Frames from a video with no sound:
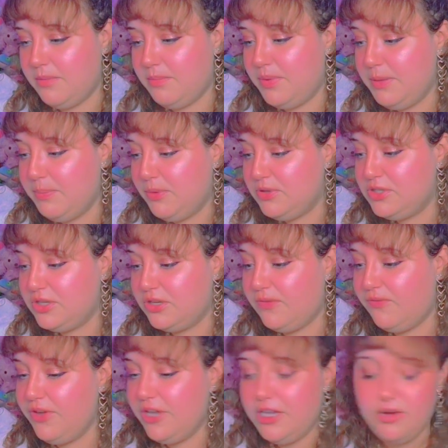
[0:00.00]
people
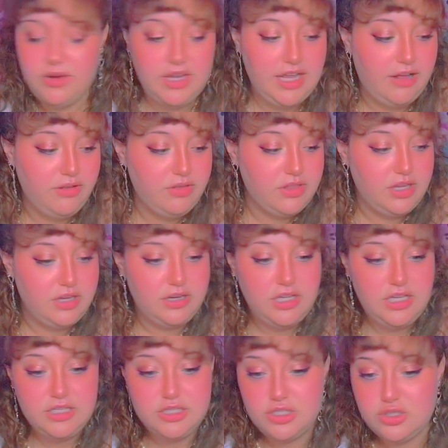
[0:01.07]
just figuring out their
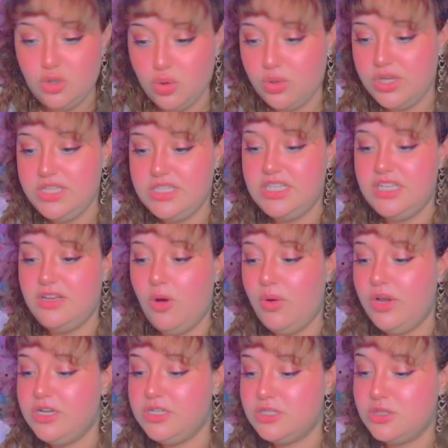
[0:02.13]
stories and
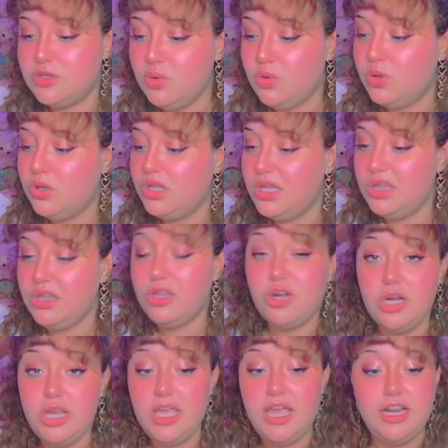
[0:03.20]
going to school and
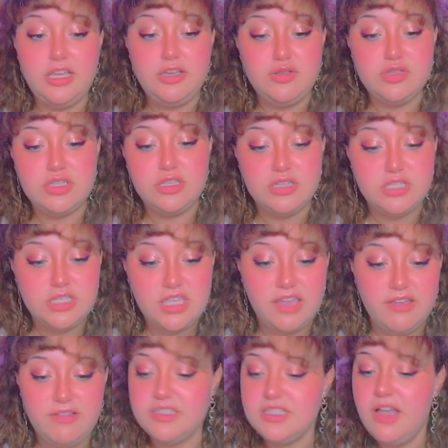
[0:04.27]
learning how to use their
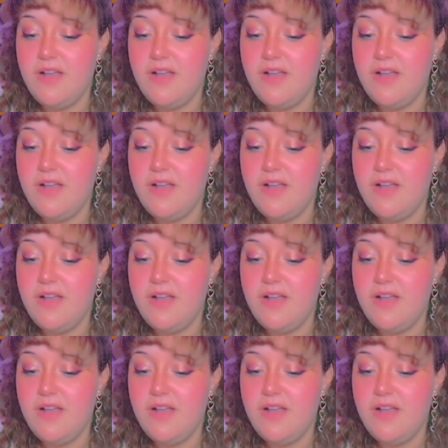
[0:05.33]
skills.